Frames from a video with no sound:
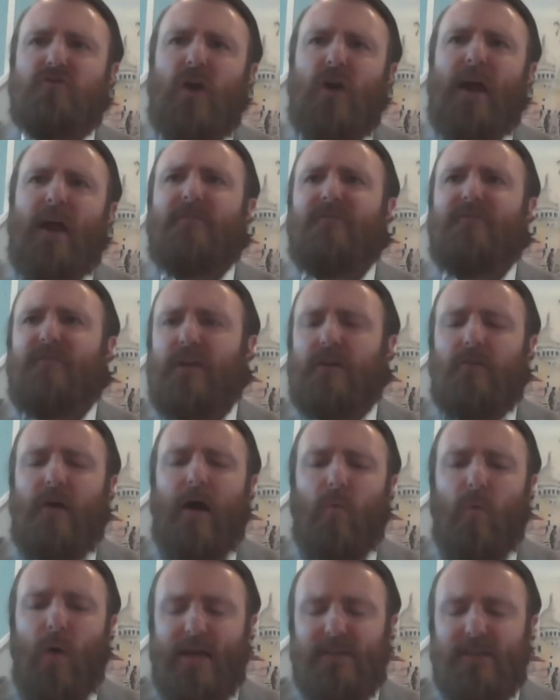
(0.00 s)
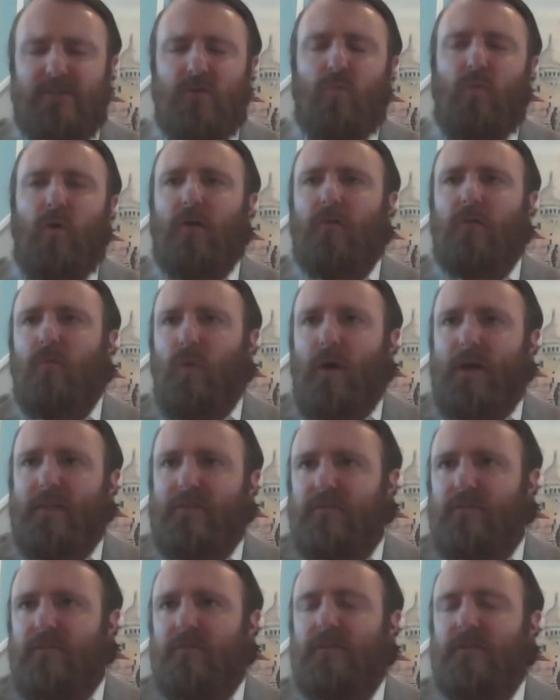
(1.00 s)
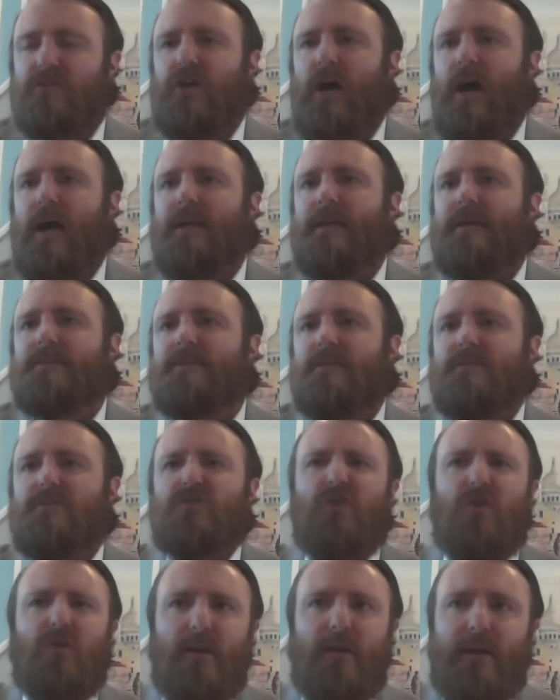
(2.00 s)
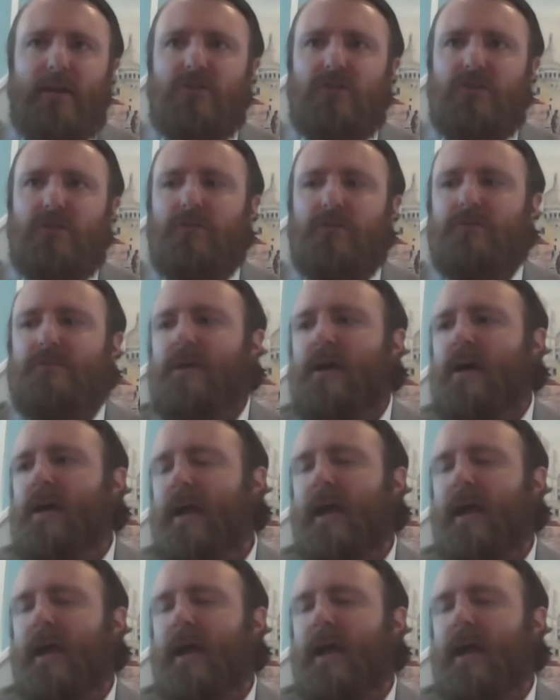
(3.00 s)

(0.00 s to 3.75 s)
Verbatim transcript: trying to figure out ways to work with the Chinese on certain issues,